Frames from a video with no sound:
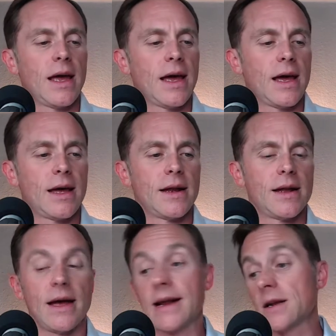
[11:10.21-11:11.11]

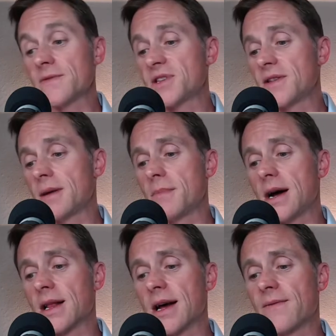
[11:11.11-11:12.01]
And I know I've seen that in
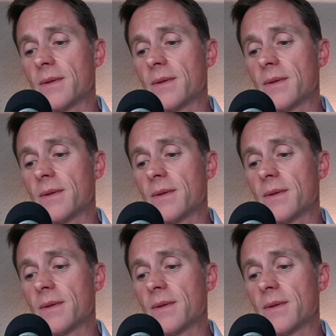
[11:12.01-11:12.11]
my life.